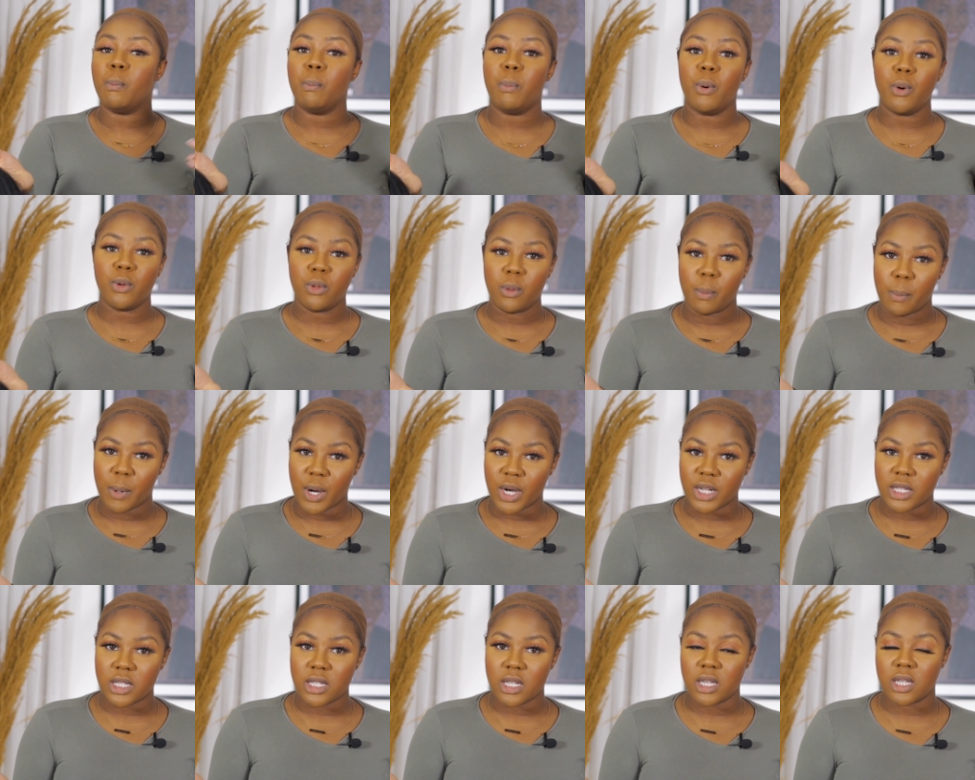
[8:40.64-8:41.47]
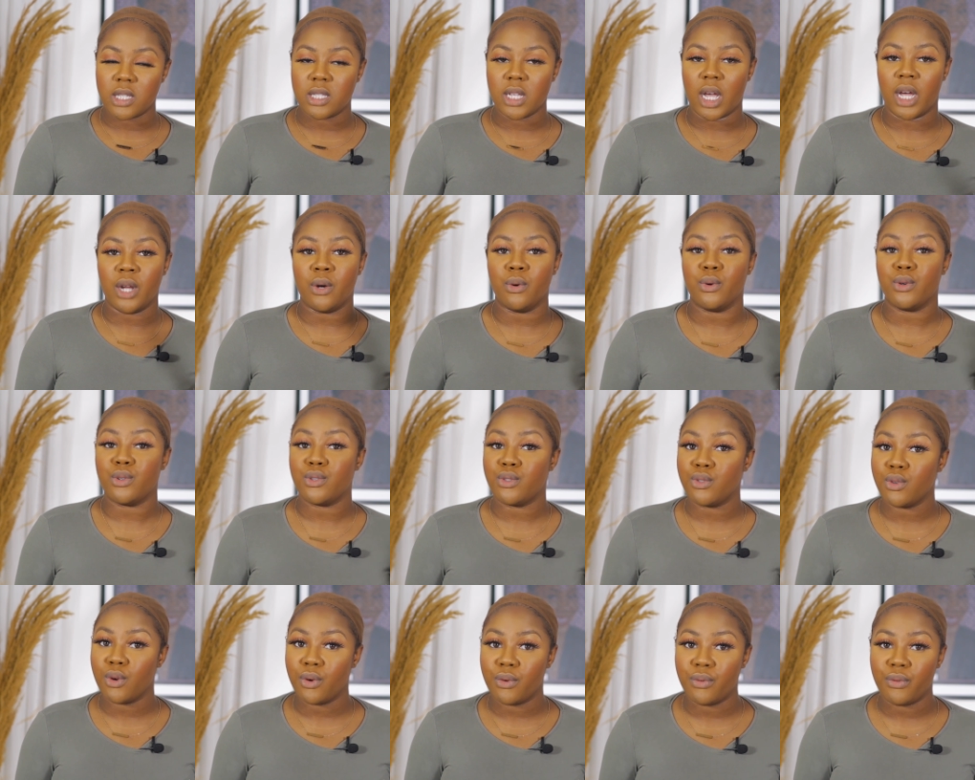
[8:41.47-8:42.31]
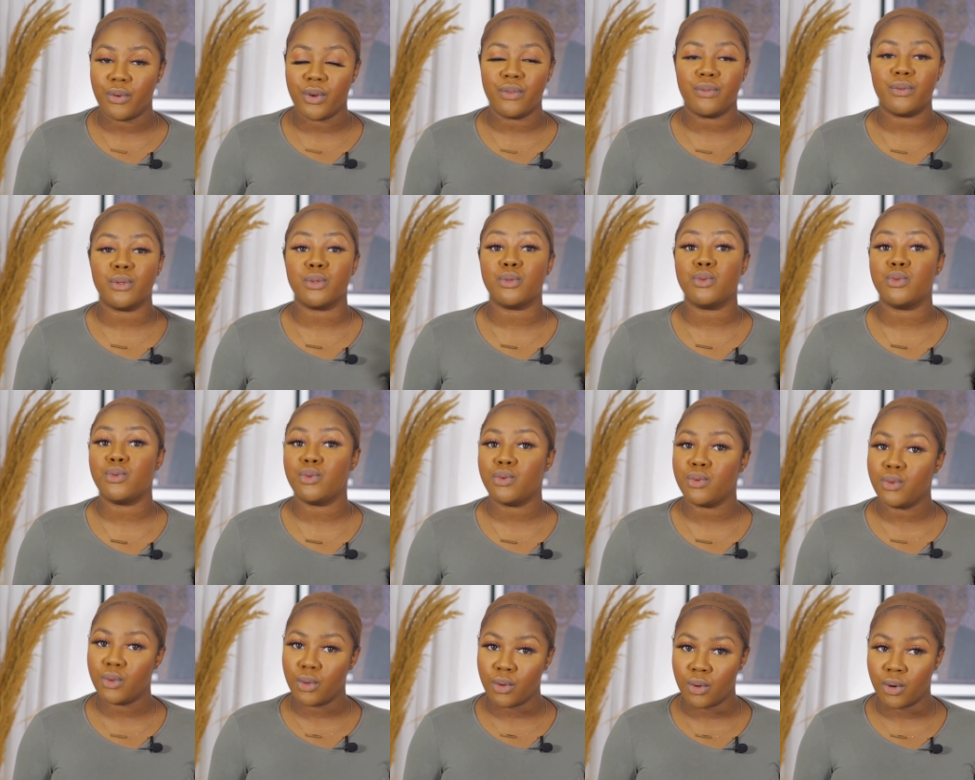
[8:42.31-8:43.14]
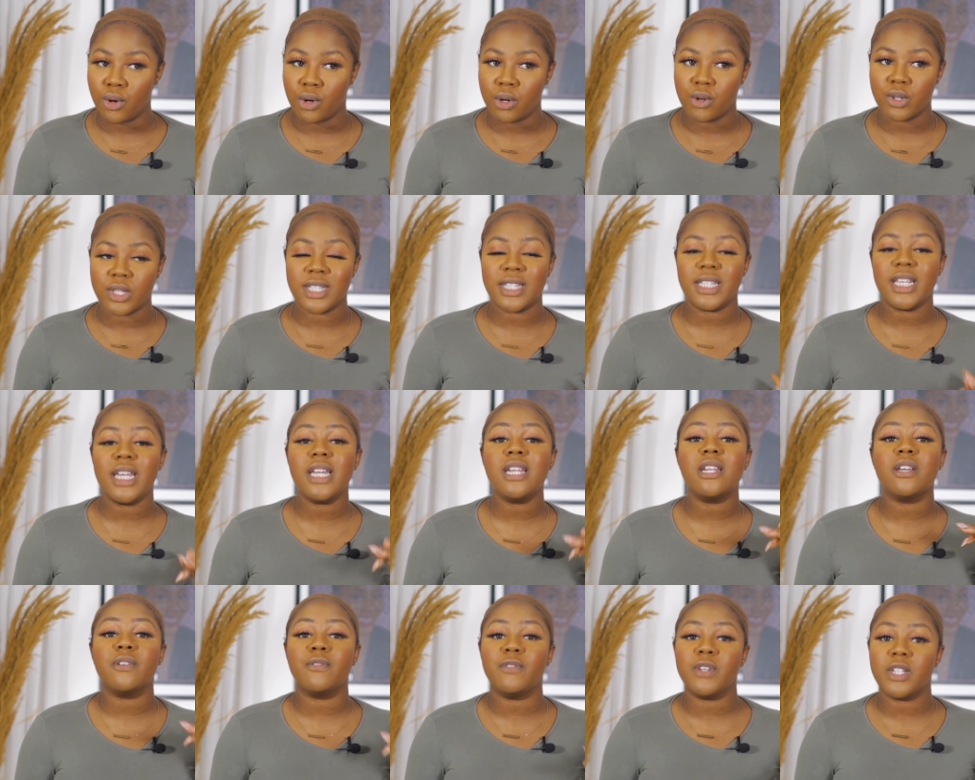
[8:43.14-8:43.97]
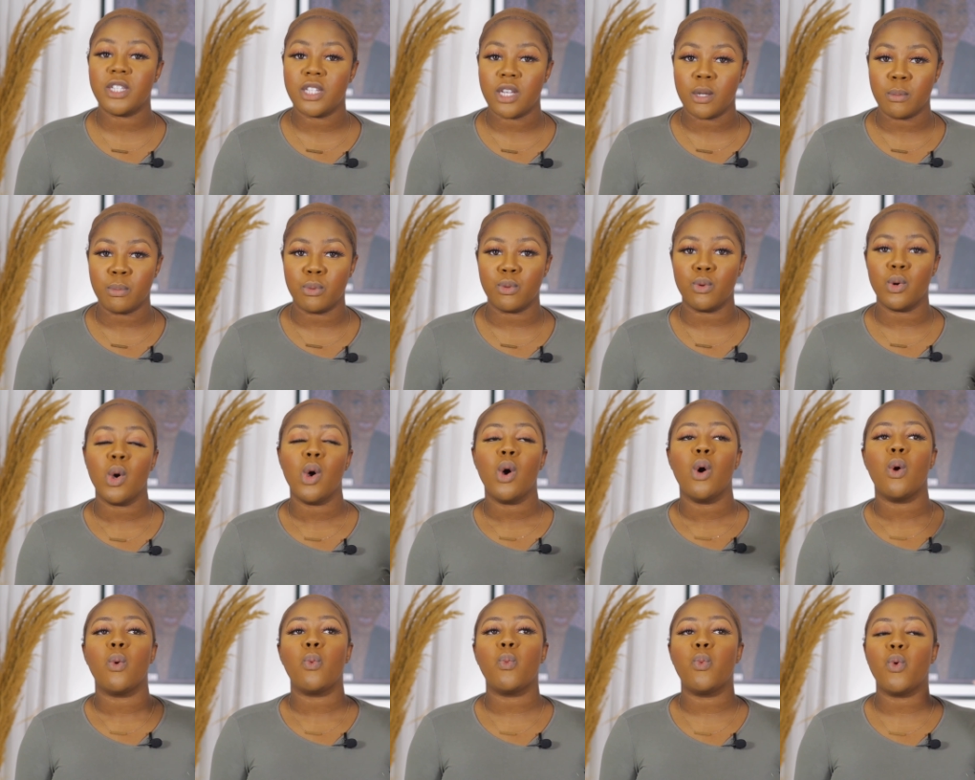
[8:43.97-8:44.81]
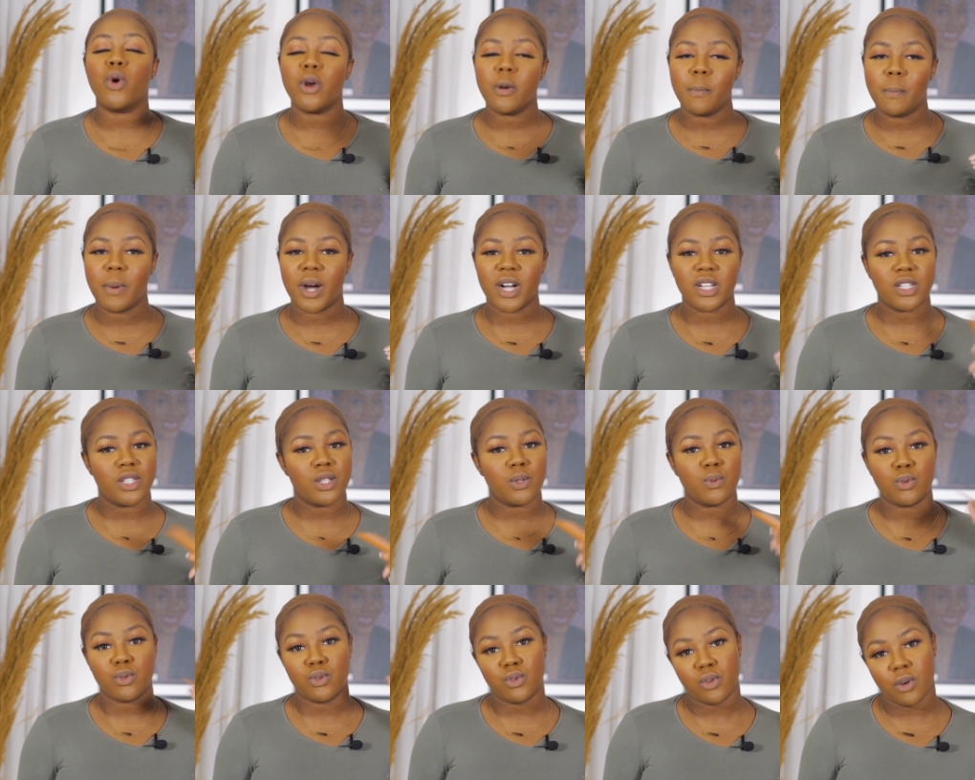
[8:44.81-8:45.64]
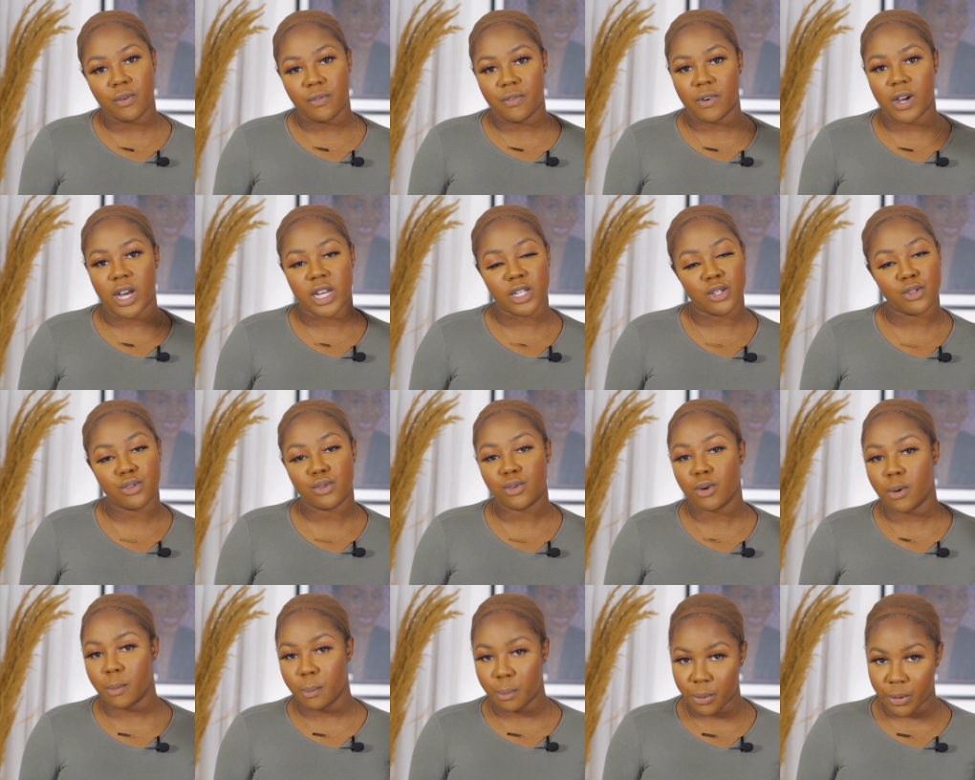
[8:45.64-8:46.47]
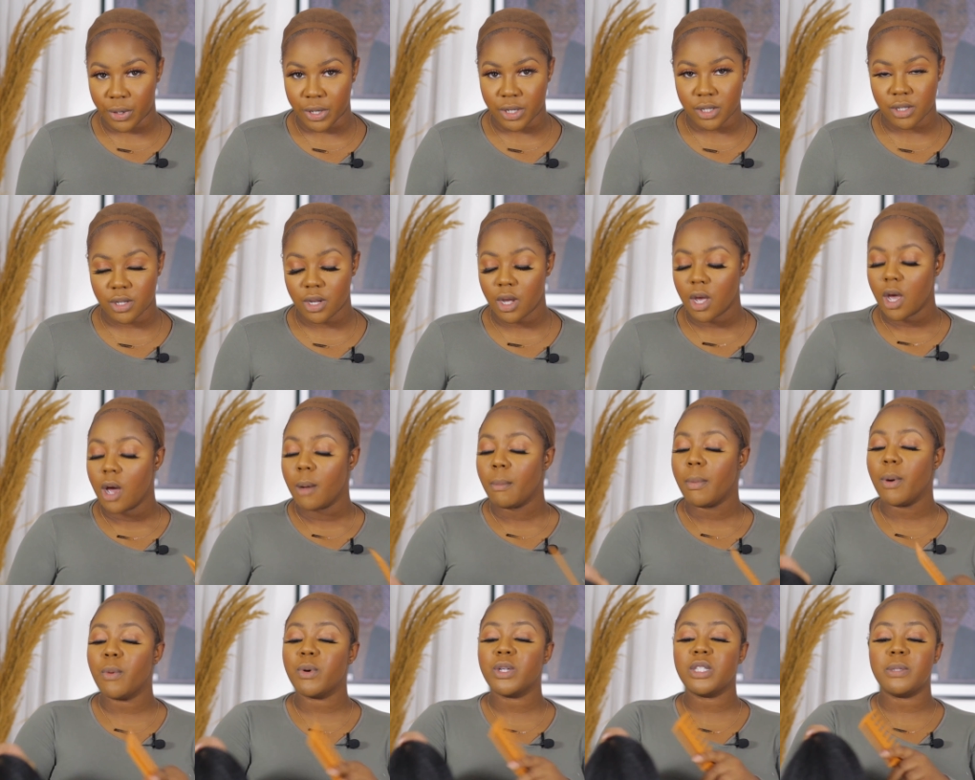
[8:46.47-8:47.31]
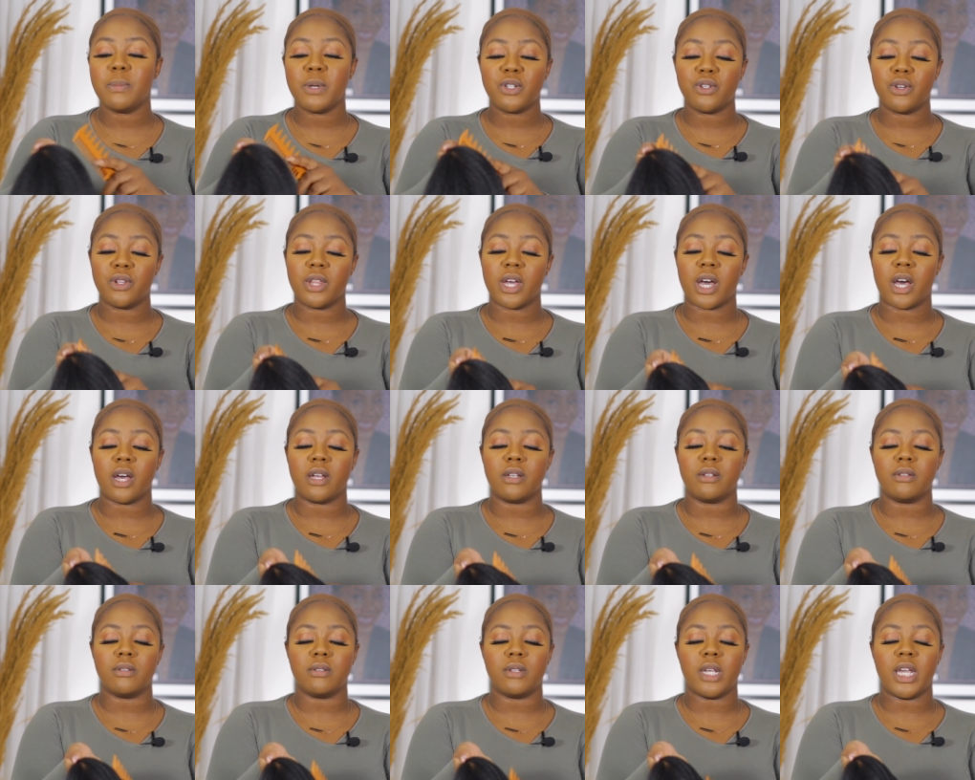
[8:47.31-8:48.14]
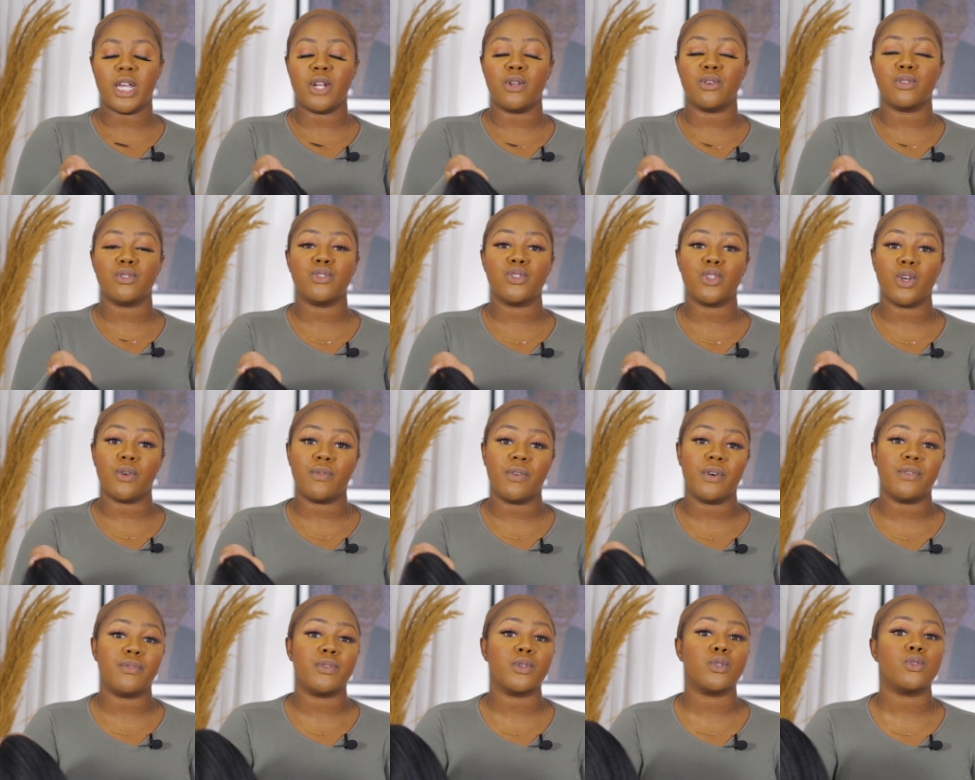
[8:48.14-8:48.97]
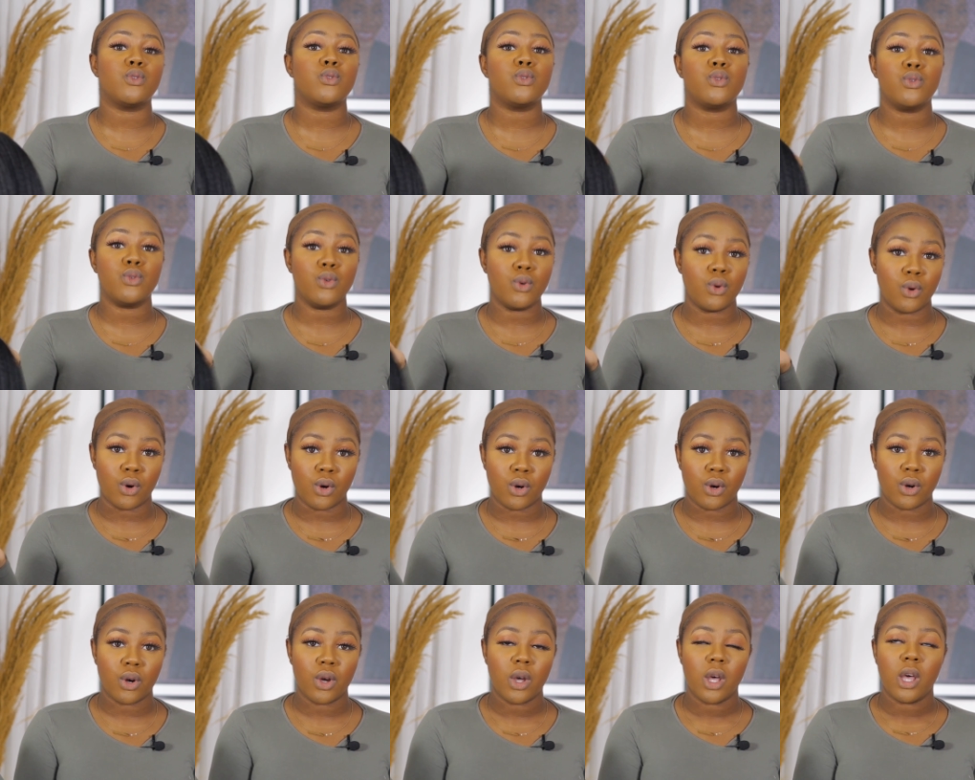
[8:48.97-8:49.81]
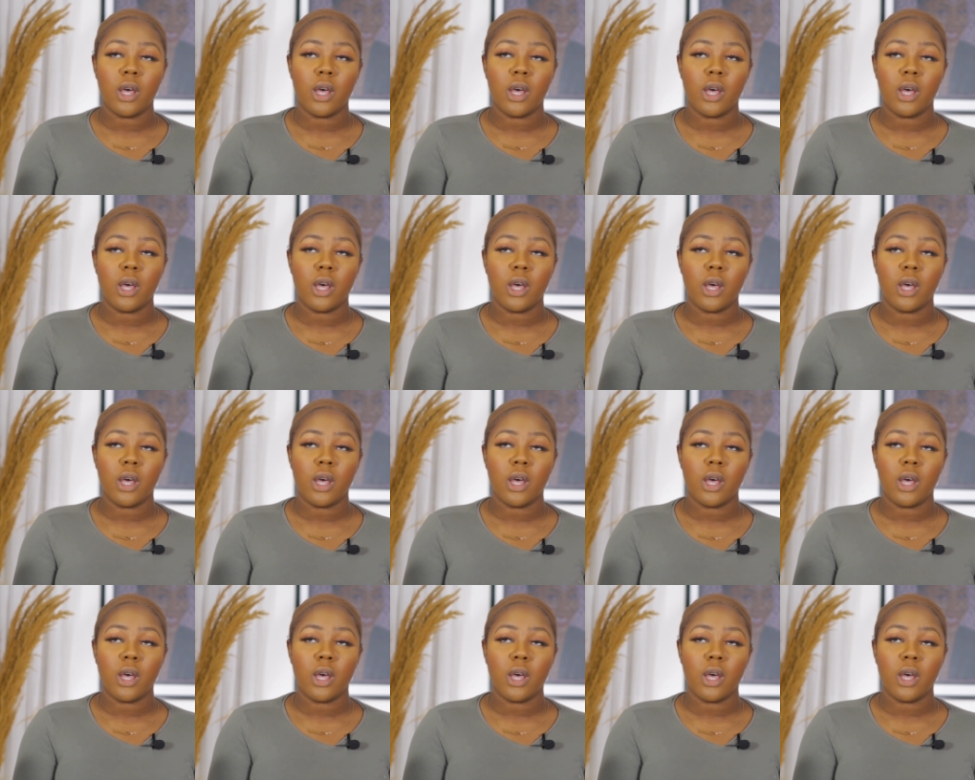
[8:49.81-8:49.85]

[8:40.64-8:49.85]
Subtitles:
both parties are not suffering for too long, because it's inevitable one party will suffer at some point. We want to make sure that it doesn't suffer for too long,